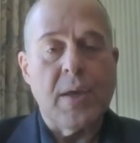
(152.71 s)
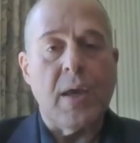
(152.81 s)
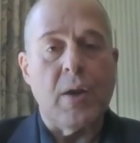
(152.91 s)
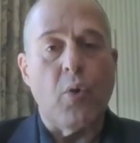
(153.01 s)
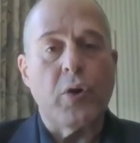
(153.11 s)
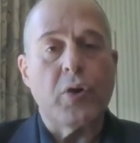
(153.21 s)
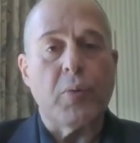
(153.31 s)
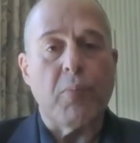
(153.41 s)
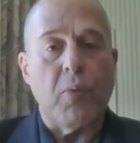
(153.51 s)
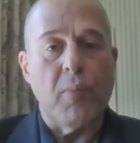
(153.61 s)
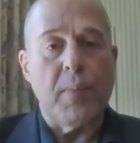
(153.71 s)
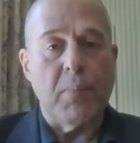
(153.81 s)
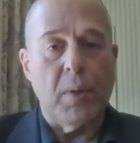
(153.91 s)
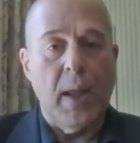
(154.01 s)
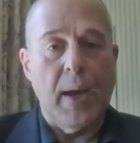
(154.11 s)
in order to
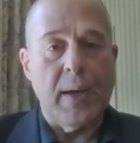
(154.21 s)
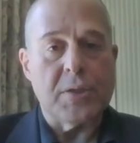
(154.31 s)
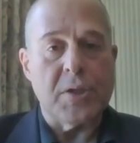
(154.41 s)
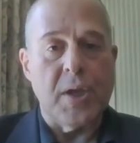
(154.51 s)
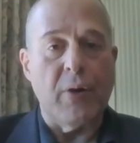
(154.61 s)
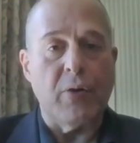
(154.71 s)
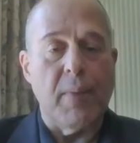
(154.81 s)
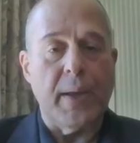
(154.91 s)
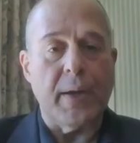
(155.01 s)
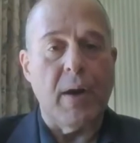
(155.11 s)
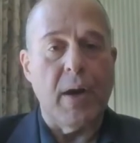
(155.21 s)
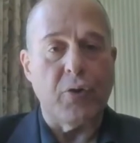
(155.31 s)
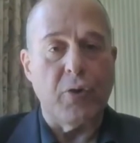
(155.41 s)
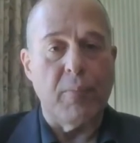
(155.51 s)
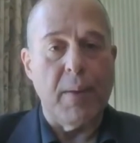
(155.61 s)
permeabilize the outer
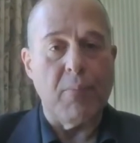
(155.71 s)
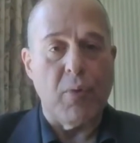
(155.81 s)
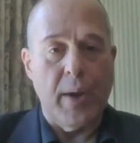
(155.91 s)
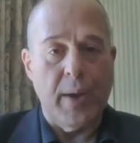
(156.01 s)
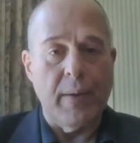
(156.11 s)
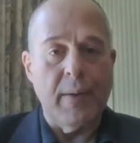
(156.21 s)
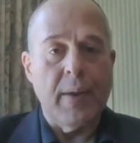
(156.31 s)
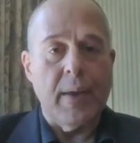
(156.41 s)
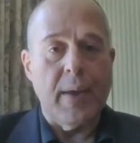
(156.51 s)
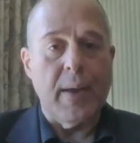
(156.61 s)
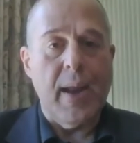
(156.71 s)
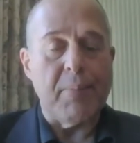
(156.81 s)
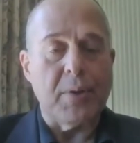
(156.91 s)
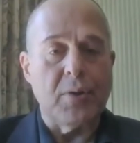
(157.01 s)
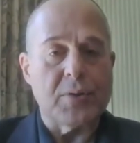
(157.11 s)
mitochondrial membrane in
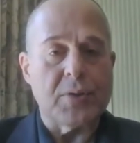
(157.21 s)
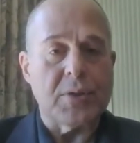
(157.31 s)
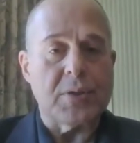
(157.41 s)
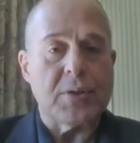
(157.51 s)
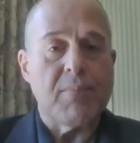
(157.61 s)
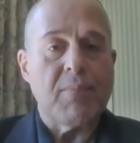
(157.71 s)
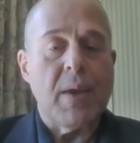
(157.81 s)
apoptosis.